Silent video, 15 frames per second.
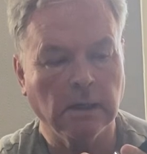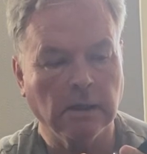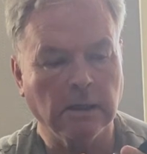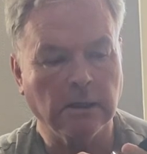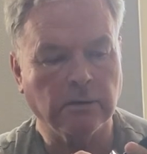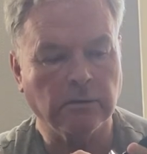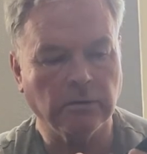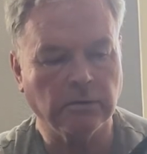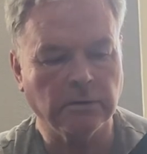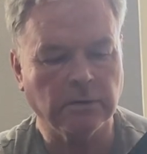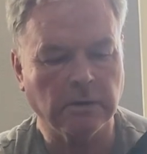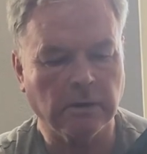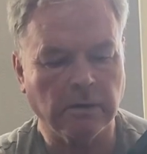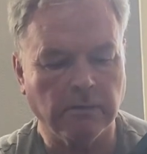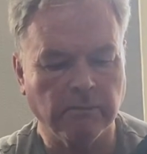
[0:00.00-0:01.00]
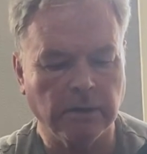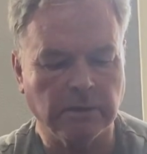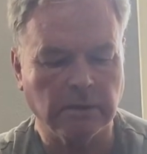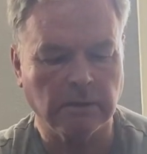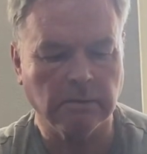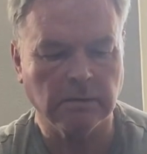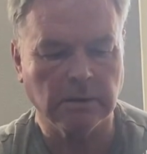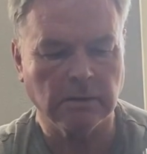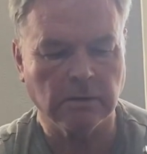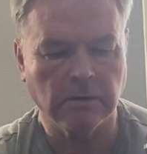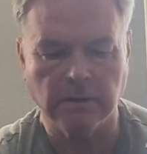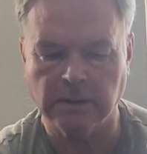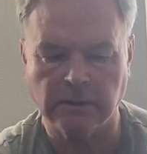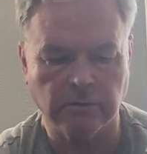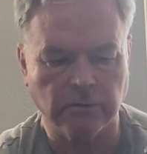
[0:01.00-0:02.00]
his son's convinced him it
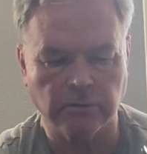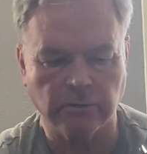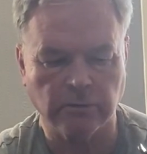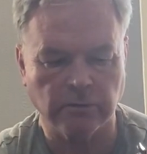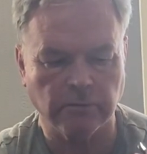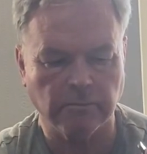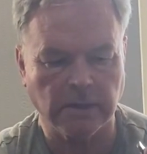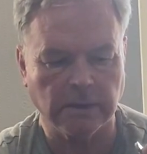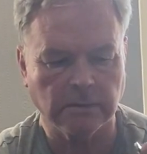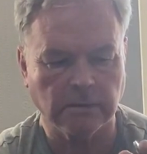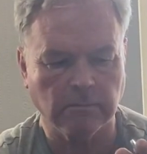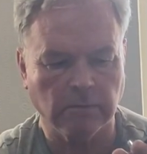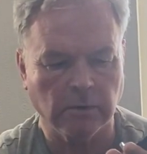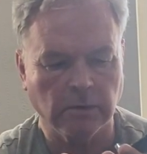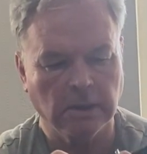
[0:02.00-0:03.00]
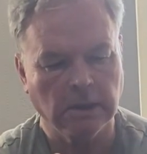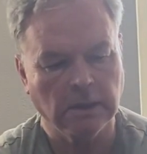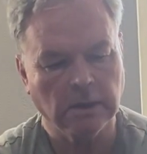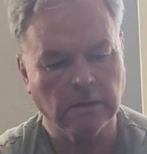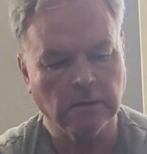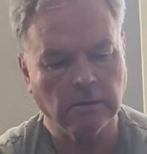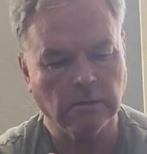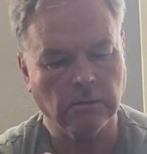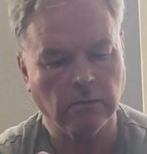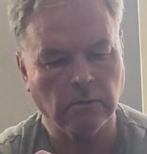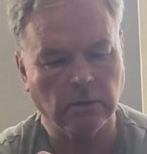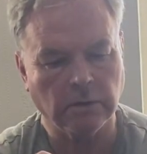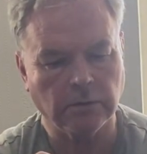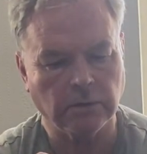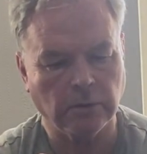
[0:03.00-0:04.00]
just doesn't matter. But what
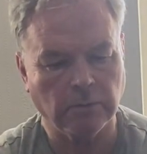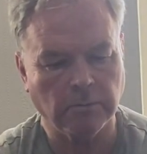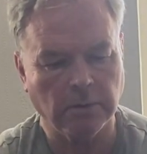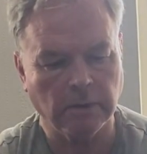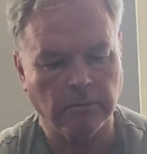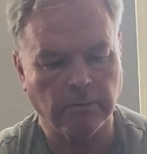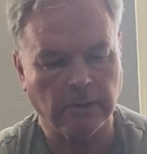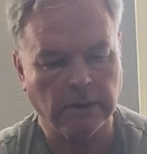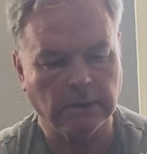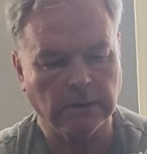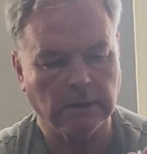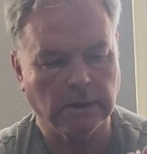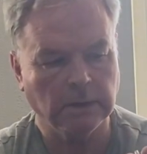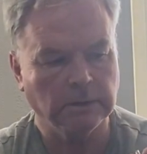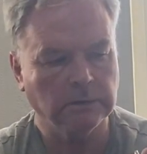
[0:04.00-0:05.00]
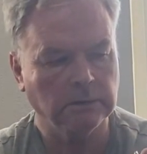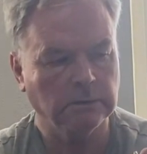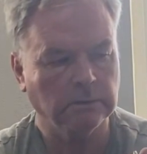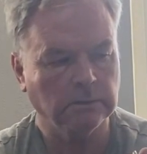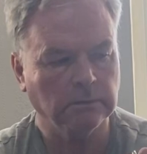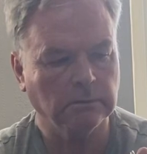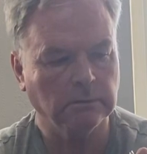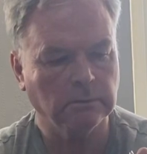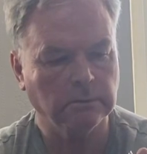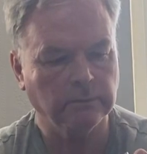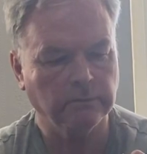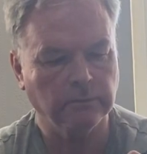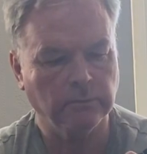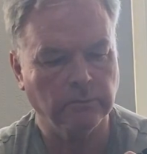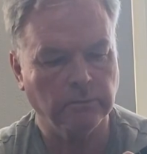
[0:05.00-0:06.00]
a superb thing that is.
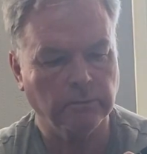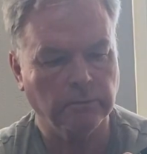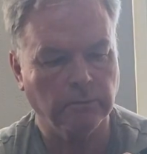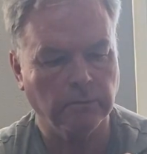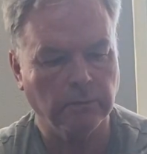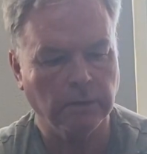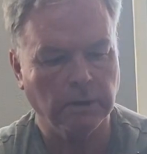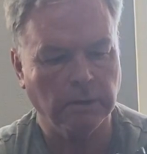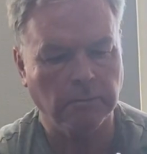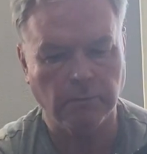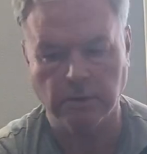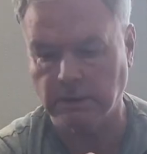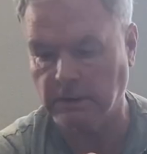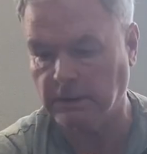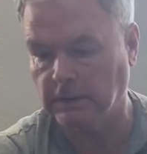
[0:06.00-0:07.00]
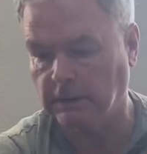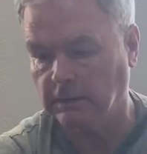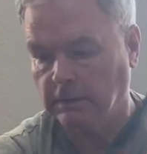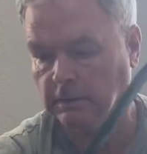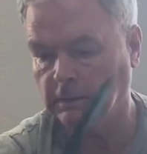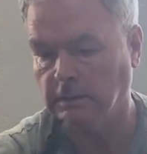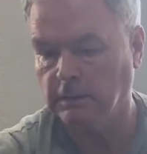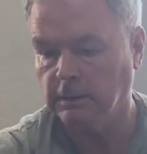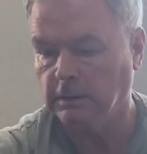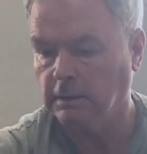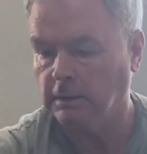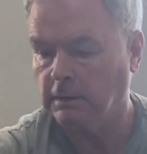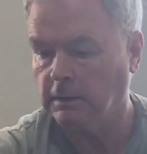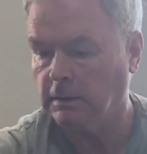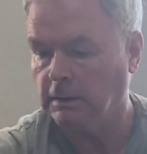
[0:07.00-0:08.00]
Really pretty.
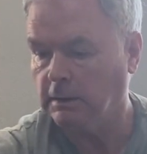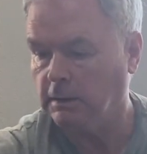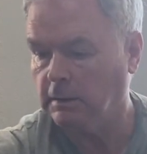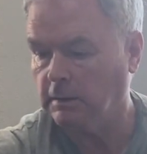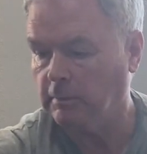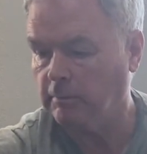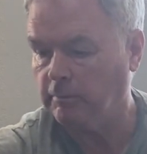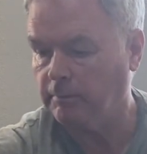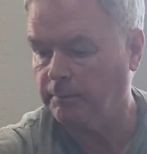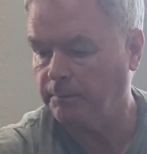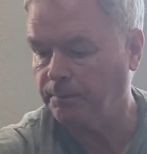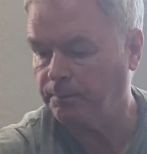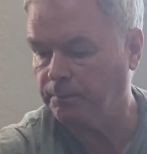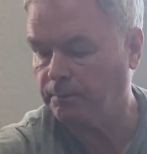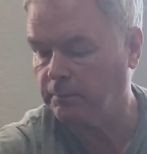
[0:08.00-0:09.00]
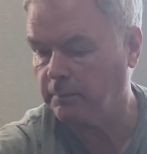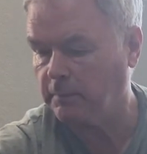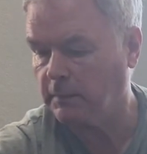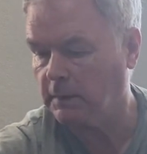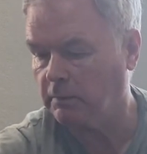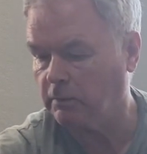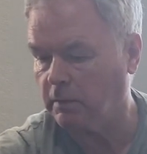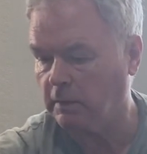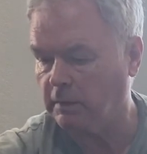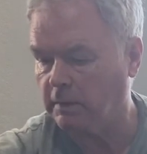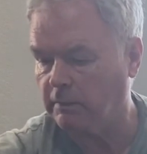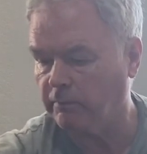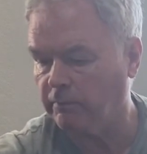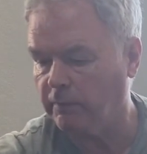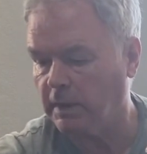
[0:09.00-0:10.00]
We've got
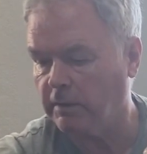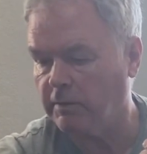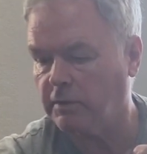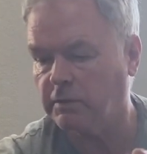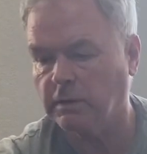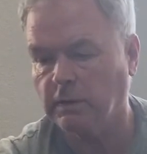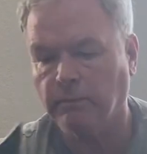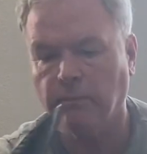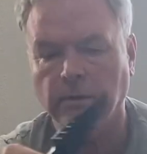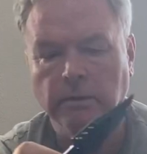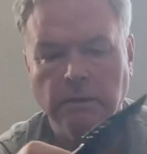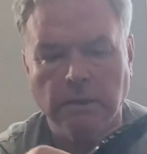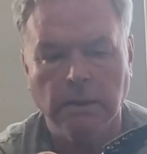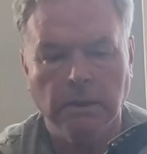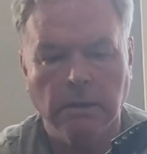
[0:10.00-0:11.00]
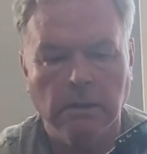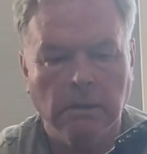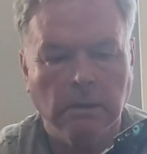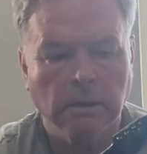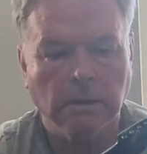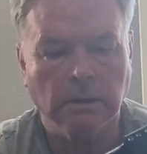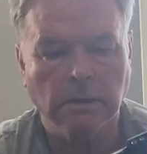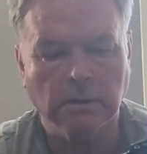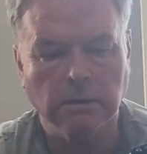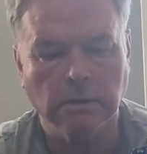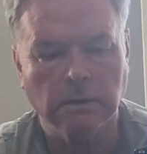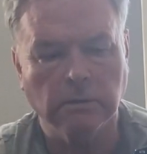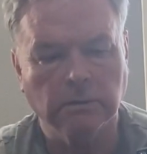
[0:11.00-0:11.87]
various different, I think that's a little